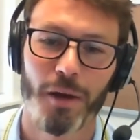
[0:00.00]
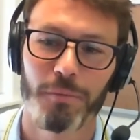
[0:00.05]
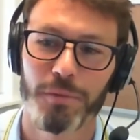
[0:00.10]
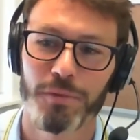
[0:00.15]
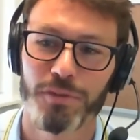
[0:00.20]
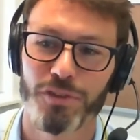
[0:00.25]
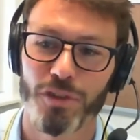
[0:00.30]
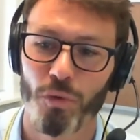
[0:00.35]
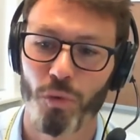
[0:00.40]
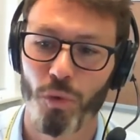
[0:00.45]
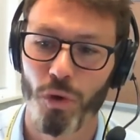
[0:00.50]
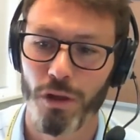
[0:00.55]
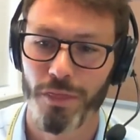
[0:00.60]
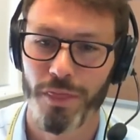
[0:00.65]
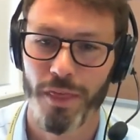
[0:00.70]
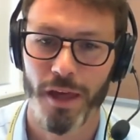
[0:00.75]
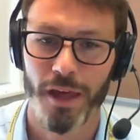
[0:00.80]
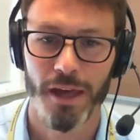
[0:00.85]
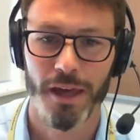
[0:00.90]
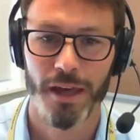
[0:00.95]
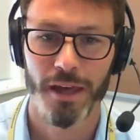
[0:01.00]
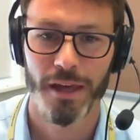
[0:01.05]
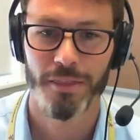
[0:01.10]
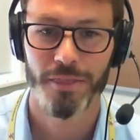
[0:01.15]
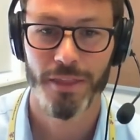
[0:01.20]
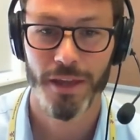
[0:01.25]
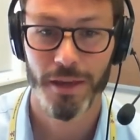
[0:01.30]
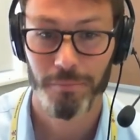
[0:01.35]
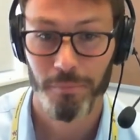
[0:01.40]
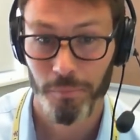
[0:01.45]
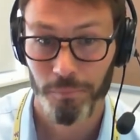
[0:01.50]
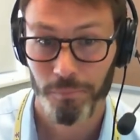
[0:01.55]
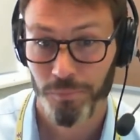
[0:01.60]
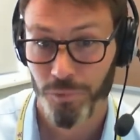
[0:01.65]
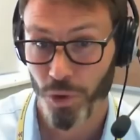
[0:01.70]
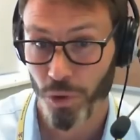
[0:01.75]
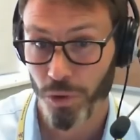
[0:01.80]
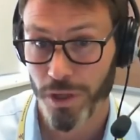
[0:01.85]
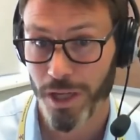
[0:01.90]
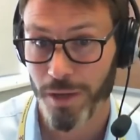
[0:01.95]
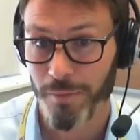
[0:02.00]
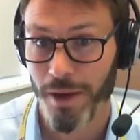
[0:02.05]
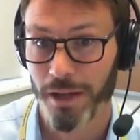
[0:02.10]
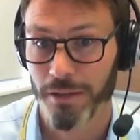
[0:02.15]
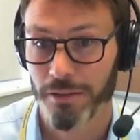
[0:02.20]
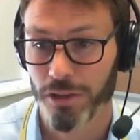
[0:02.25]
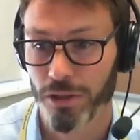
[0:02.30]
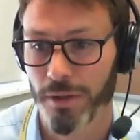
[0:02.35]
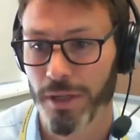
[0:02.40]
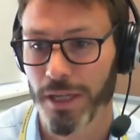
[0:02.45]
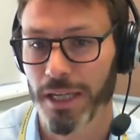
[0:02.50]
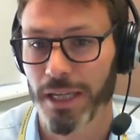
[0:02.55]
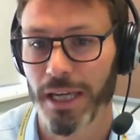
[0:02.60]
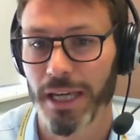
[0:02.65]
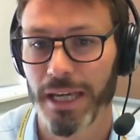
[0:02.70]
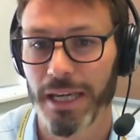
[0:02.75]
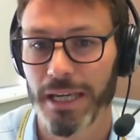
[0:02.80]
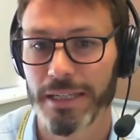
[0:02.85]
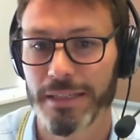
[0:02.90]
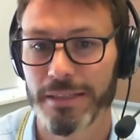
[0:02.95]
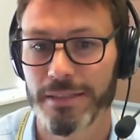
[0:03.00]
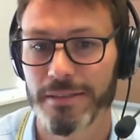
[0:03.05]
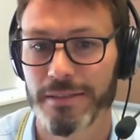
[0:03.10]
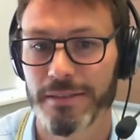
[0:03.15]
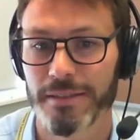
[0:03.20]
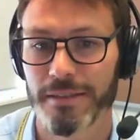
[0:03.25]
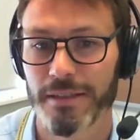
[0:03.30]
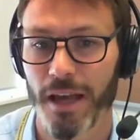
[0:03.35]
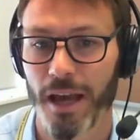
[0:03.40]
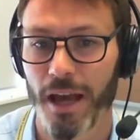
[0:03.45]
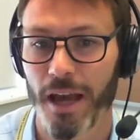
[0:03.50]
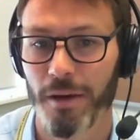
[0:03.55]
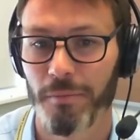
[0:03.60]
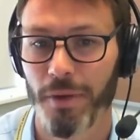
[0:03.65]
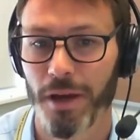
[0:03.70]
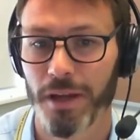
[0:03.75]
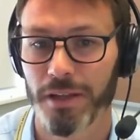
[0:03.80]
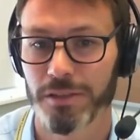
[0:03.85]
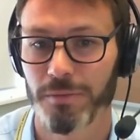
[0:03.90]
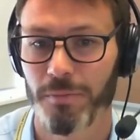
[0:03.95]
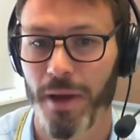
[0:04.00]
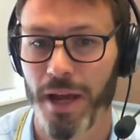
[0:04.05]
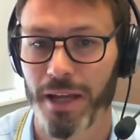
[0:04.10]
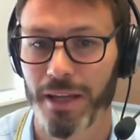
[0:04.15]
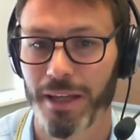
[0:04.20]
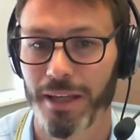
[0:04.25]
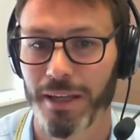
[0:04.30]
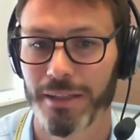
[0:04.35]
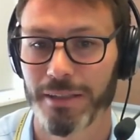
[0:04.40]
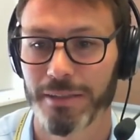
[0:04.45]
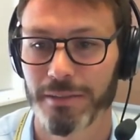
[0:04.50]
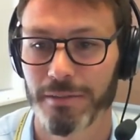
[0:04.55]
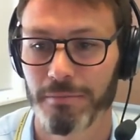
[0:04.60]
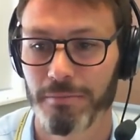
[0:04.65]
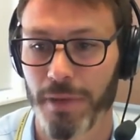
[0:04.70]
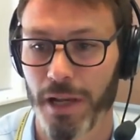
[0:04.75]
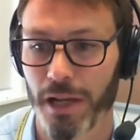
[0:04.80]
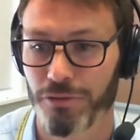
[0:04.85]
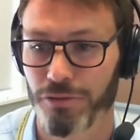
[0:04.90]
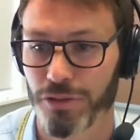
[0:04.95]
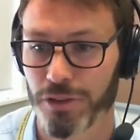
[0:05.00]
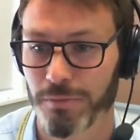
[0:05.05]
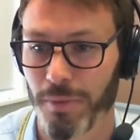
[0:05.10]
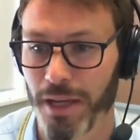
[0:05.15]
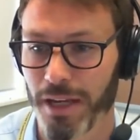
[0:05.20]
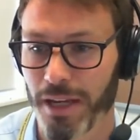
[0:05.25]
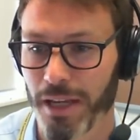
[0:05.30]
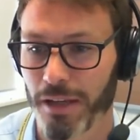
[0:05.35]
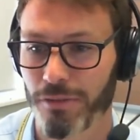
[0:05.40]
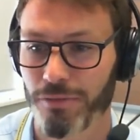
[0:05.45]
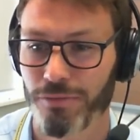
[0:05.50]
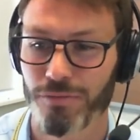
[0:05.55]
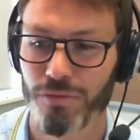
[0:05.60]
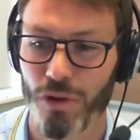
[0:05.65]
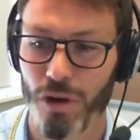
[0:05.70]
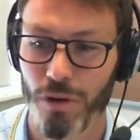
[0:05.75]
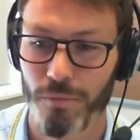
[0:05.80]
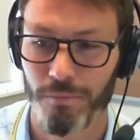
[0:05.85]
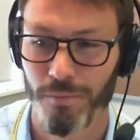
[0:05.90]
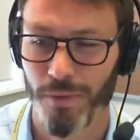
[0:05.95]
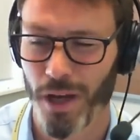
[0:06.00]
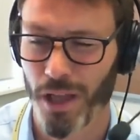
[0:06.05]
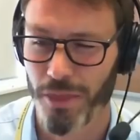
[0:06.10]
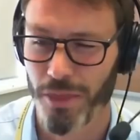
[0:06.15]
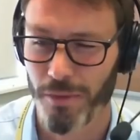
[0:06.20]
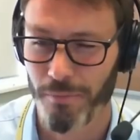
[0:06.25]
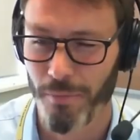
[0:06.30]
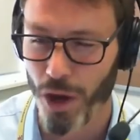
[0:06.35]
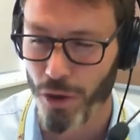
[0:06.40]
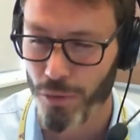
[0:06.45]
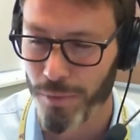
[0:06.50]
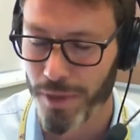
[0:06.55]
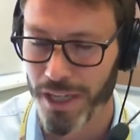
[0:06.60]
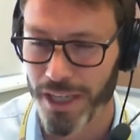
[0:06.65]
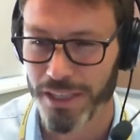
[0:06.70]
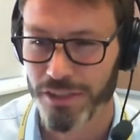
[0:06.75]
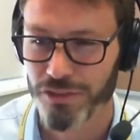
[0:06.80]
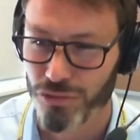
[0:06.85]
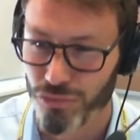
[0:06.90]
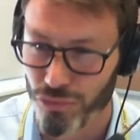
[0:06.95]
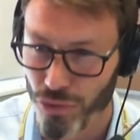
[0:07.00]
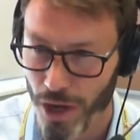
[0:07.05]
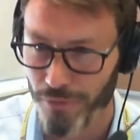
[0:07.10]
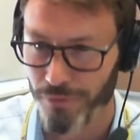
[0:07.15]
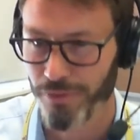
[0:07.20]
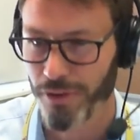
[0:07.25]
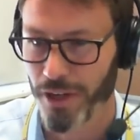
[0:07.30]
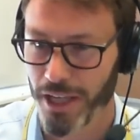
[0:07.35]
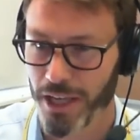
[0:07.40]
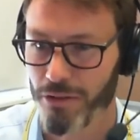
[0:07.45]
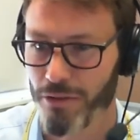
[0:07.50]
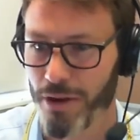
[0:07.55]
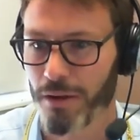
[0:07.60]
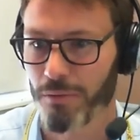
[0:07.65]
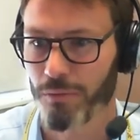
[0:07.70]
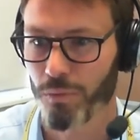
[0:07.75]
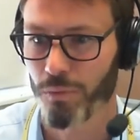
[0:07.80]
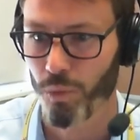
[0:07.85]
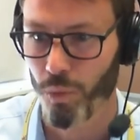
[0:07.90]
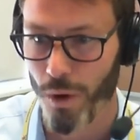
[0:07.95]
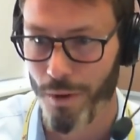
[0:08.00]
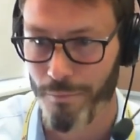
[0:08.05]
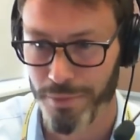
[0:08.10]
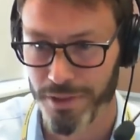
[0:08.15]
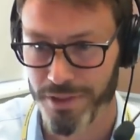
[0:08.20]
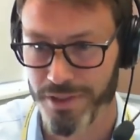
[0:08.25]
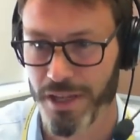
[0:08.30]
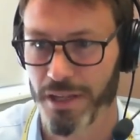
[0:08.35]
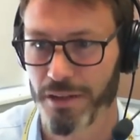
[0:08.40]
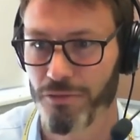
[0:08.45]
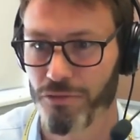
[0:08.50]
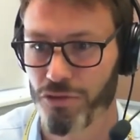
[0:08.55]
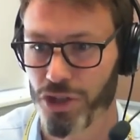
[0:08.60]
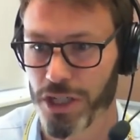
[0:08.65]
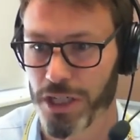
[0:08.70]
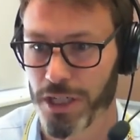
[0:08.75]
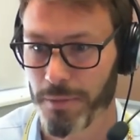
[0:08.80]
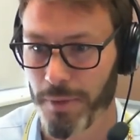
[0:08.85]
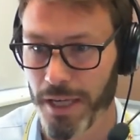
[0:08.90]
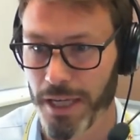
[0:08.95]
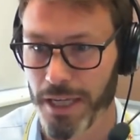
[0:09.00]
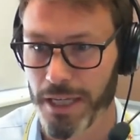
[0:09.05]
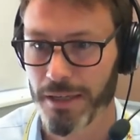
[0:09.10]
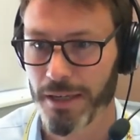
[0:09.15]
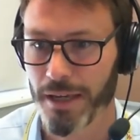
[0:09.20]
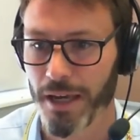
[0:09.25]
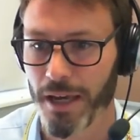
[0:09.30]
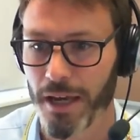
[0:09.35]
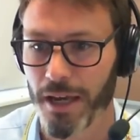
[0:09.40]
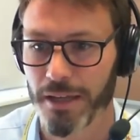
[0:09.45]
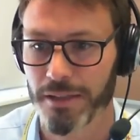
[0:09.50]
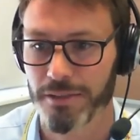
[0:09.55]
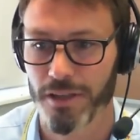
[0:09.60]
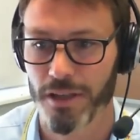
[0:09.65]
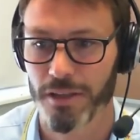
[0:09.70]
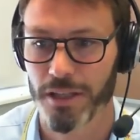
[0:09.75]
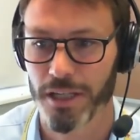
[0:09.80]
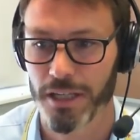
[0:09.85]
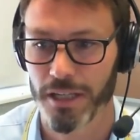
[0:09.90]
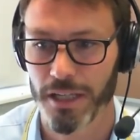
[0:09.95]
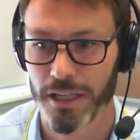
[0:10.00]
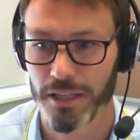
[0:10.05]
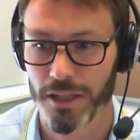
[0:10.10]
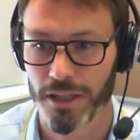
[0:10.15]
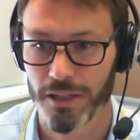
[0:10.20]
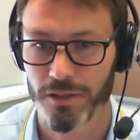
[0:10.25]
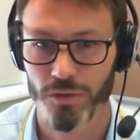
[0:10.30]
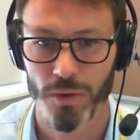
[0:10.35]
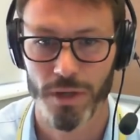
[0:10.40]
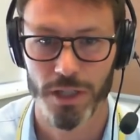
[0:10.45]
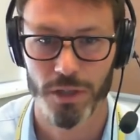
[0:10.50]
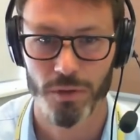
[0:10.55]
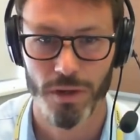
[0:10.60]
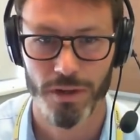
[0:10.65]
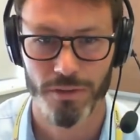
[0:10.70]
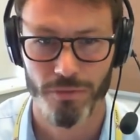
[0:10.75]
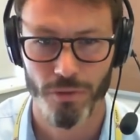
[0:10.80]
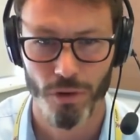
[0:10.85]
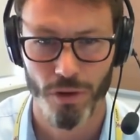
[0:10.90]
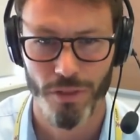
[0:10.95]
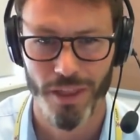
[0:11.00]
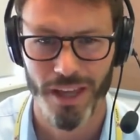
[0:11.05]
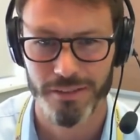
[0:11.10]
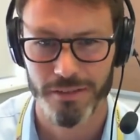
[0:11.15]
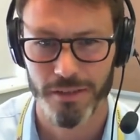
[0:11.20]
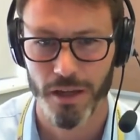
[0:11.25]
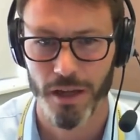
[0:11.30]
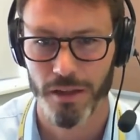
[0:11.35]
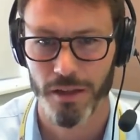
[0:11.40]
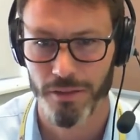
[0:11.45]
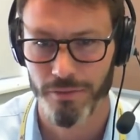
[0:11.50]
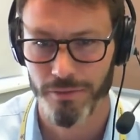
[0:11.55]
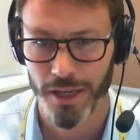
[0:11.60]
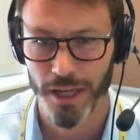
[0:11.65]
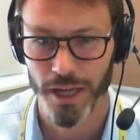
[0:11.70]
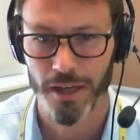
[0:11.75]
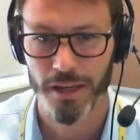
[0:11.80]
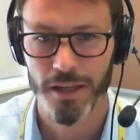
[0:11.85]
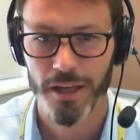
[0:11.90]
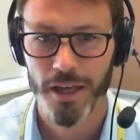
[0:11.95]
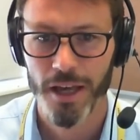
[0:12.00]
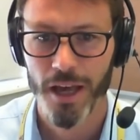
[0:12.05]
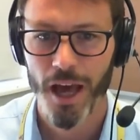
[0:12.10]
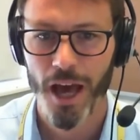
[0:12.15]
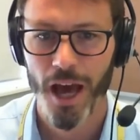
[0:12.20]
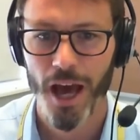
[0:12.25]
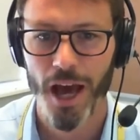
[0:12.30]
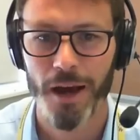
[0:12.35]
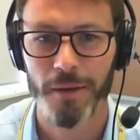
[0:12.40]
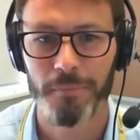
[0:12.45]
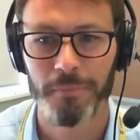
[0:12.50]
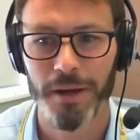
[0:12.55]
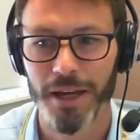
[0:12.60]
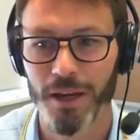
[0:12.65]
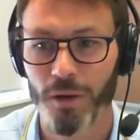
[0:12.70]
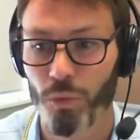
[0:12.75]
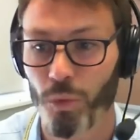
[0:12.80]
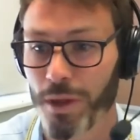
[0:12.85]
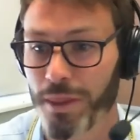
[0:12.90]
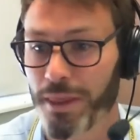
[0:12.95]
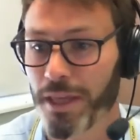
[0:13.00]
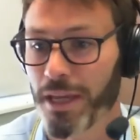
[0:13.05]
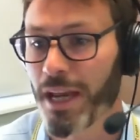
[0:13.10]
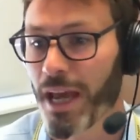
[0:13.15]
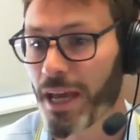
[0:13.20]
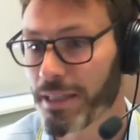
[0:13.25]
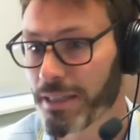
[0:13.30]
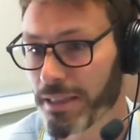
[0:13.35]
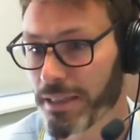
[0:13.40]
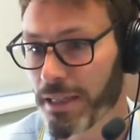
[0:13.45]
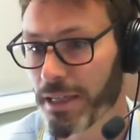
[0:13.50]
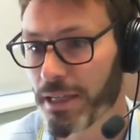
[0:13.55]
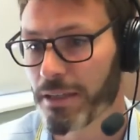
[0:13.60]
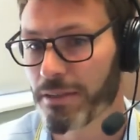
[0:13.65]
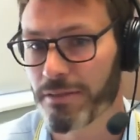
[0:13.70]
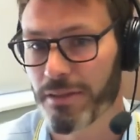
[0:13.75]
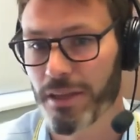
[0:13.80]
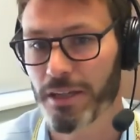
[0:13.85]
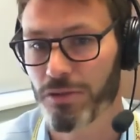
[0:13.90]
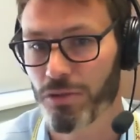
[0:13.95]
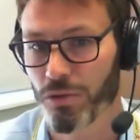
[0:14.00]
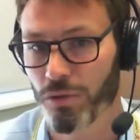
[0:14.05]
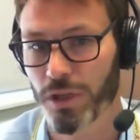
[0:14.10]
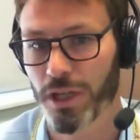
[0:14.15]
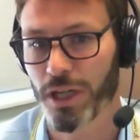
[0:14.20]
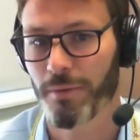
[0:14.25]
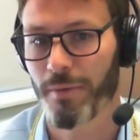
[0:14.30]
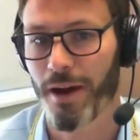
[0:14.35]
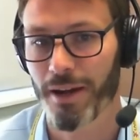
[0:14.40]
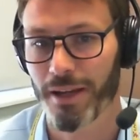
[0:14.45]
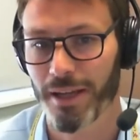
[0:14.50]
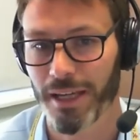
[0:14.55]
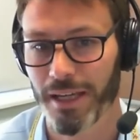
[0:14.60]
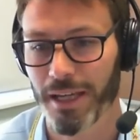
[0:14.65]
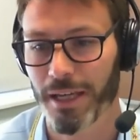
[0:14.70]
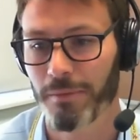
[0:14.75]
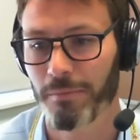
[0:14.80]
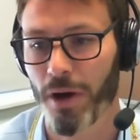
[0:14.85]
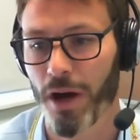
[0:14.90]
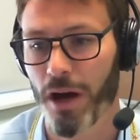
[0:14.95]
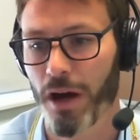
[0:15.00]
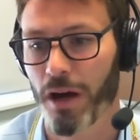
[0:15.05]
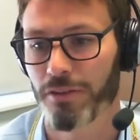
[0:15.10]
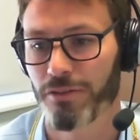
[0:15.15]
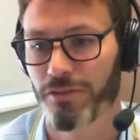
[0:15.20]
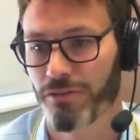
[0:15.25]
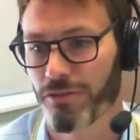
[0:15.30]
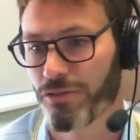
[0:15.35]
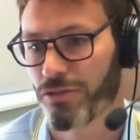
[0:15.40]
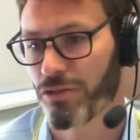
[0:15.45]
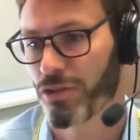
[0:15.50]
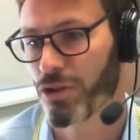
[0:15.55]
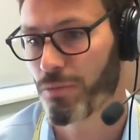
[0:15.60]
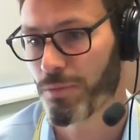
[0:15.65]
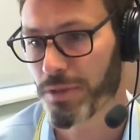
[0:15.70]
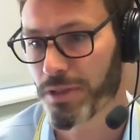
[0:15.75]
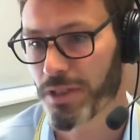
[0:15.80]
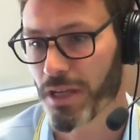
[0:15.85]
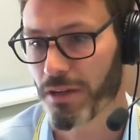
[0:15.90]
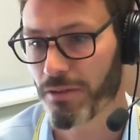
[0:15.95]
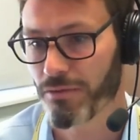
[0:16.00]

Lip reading: So what they're talking about doing is expanding military spending from the moment it's roughly around 1% of GDP, certainly in 2024, that's kind of the figure. Within 8 years, they're talking about getting past 2% of